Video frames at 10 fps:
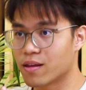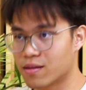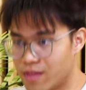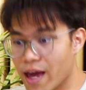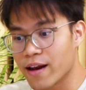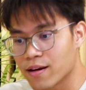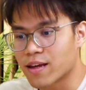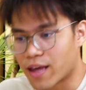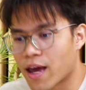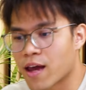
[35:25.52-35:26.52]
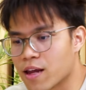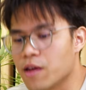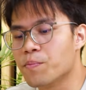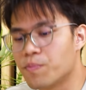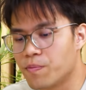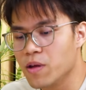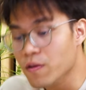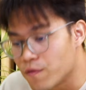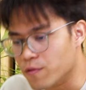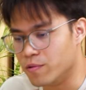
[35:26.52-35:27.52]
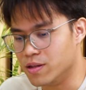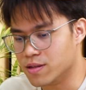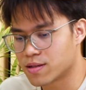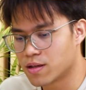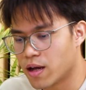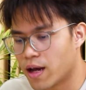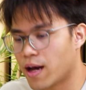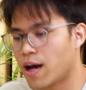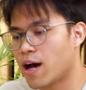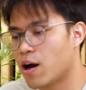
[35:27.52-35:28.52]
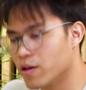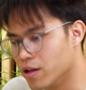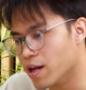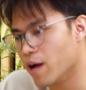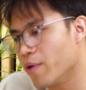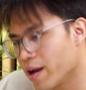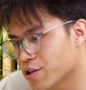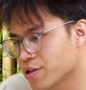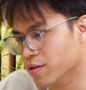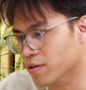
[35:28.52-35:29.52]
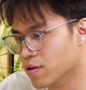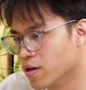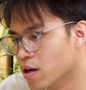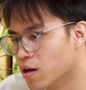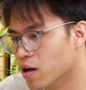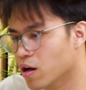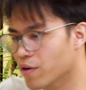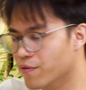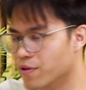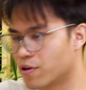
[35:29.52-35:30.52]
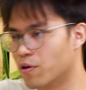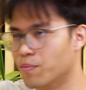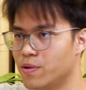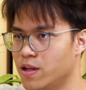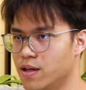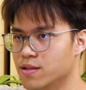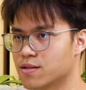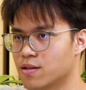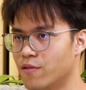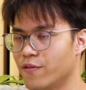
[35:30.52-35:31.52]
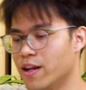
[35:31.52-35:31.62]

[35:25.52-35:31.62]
then can influence how the direction of the company and stuff.